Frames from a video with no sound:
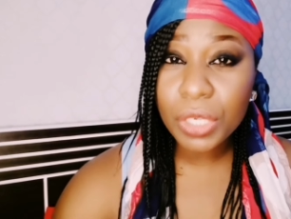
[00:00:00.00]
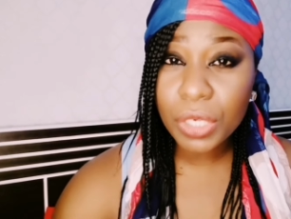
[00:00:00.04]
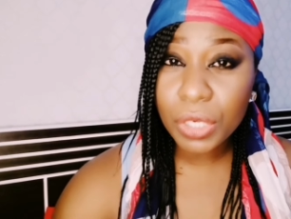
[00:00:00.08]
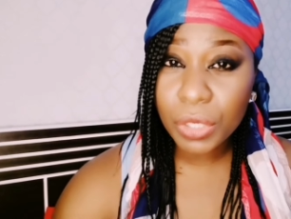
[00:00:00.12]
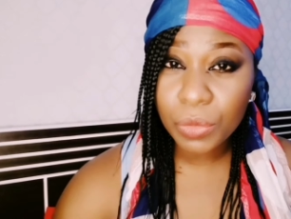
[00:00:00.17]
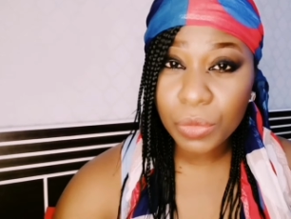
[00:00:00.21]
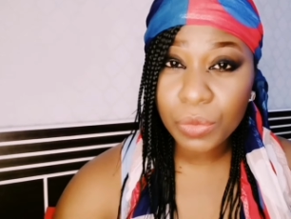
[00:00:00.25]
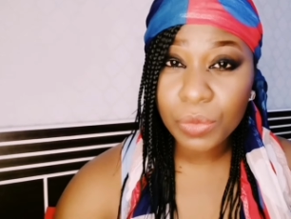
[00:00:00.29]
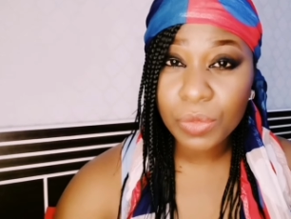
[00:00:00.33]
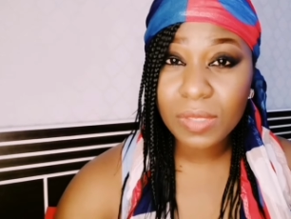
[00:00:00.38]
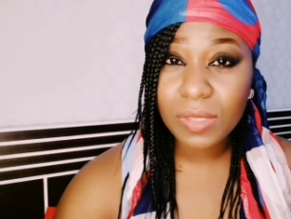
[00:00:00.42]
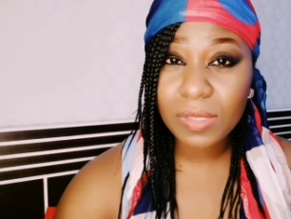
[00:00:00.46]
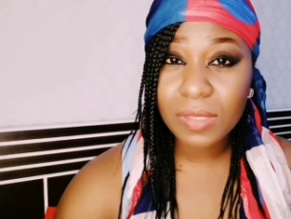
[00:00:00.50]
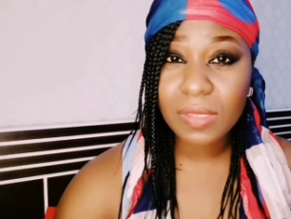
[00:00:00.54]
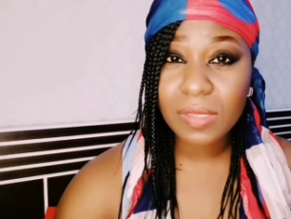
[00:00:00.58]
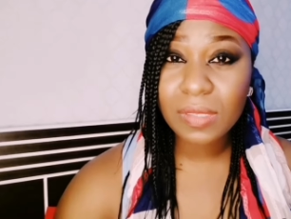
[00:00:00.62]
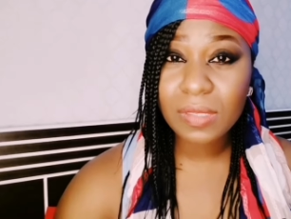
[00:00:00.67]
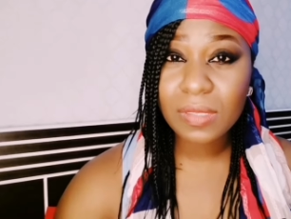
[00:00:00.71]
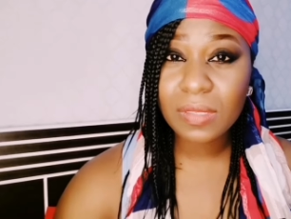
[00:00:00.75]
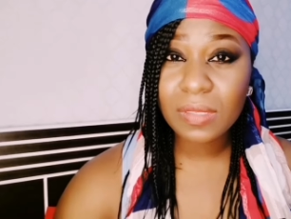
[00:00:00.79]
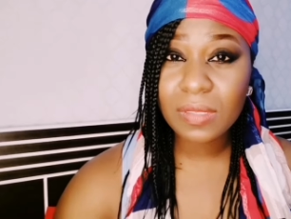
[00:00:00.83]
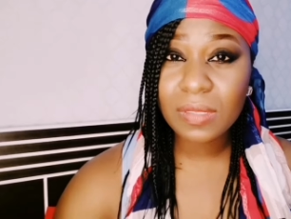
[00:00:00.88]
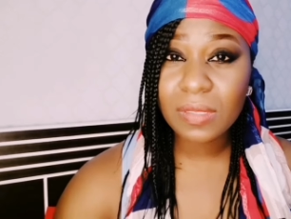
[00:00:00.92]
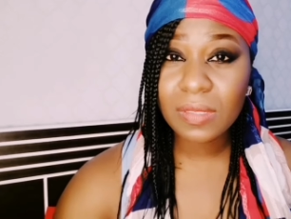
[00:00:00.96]

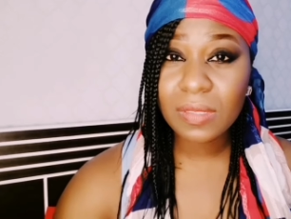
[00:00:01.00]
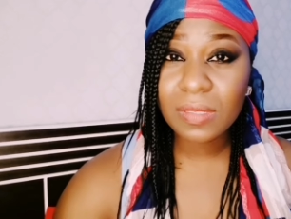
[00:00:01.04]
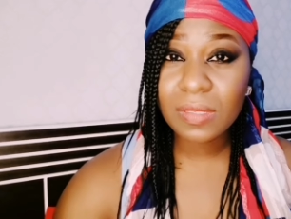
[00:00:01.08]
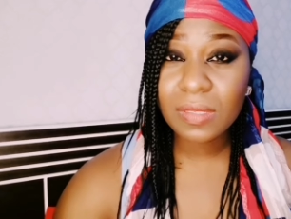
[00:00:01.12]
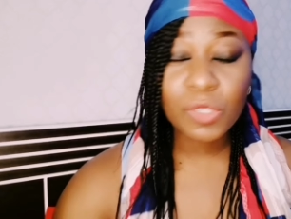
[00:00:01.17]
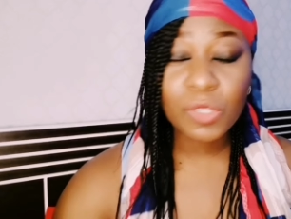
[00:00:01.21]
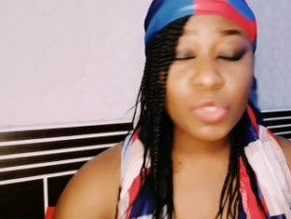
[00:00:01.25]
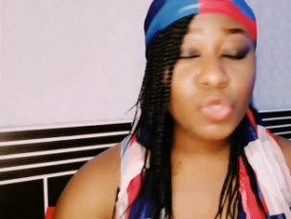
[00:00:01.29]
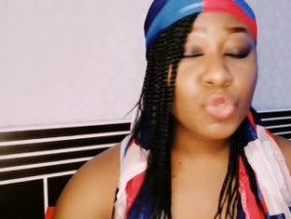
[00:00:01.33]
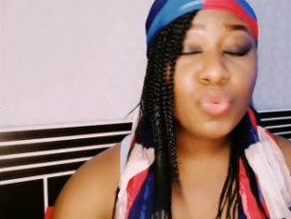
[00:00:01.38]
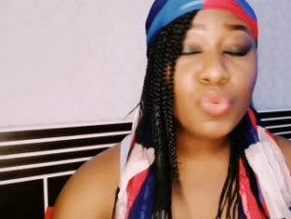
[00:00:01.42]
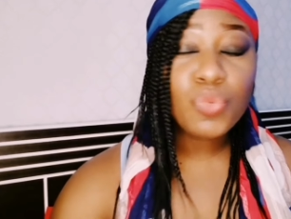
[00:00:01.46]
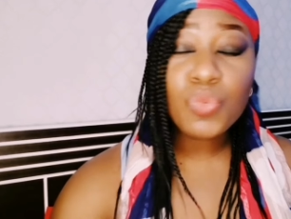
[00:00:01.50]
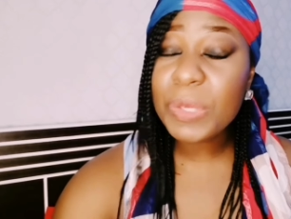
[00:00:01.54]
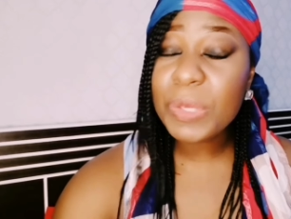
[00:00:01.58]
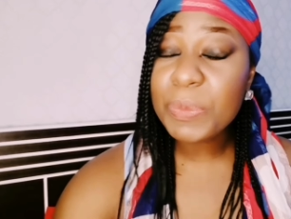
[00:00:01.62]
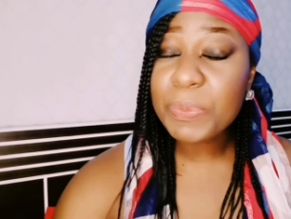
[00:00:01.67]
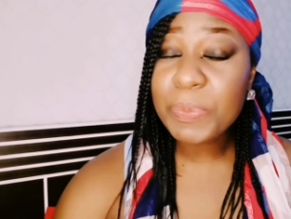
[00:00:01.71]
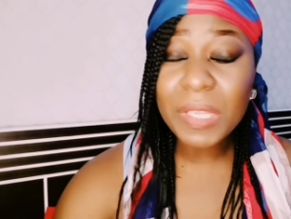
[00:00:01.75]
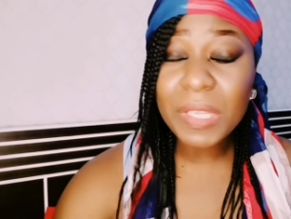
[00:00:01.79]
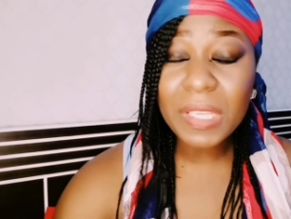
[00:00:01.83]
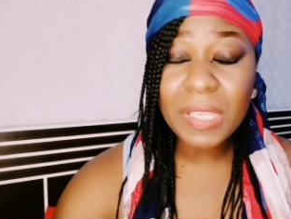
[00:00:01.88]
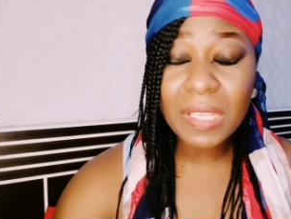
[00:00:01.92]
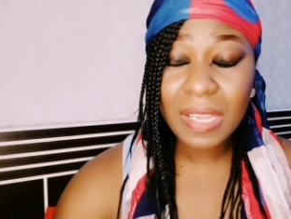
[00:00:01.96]
clothes,
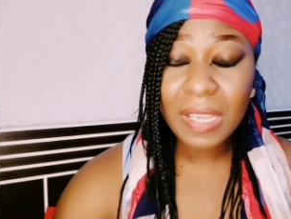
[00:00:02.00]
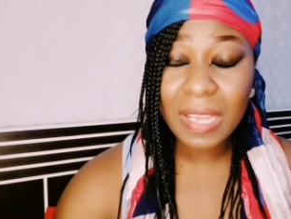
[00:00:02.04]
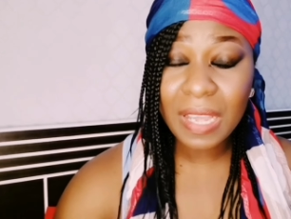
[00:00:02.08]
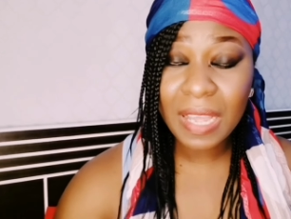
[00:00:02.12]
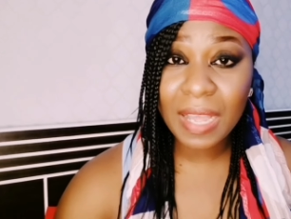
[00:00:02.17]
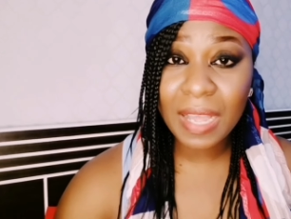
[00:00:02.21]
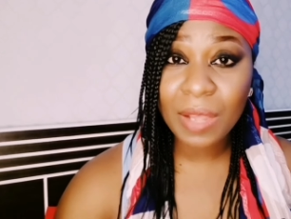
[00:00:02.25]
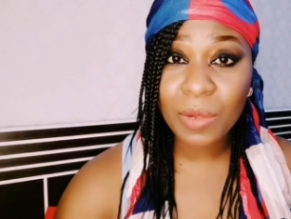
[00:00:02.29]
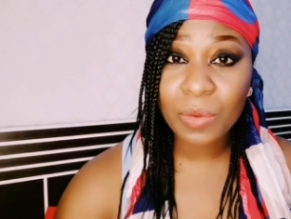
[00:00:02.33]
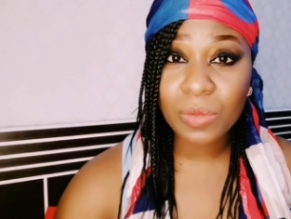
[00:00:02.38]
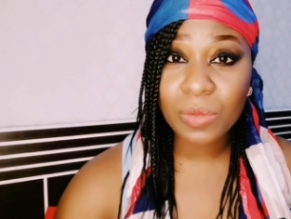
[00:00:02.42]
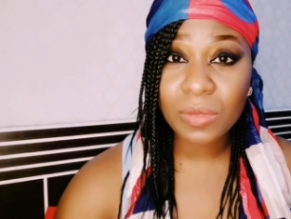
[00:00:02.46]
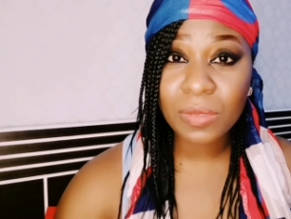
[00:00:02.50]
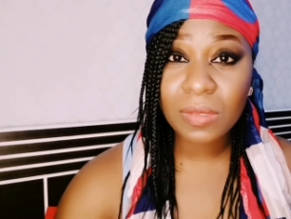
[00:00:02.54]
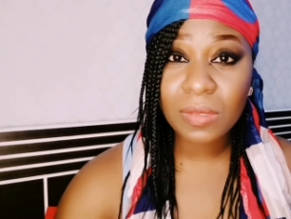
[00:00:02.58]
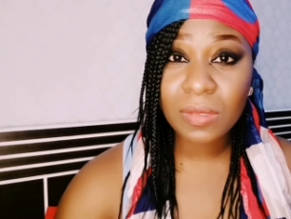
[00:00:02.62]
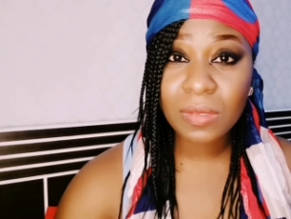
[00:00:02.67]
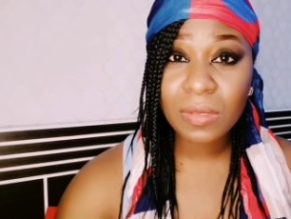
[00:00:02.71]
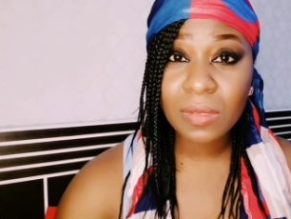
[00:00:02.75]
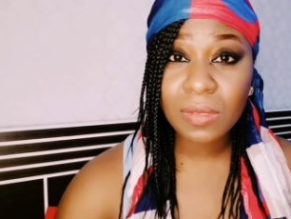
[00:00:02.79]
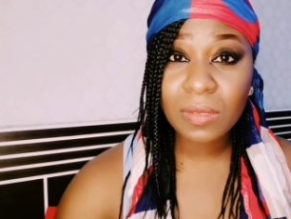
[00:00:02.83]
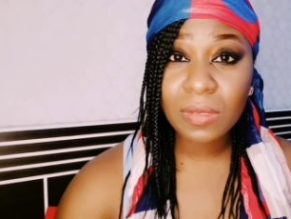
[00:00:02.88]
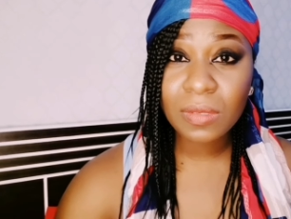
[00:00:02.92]
sweeping the house,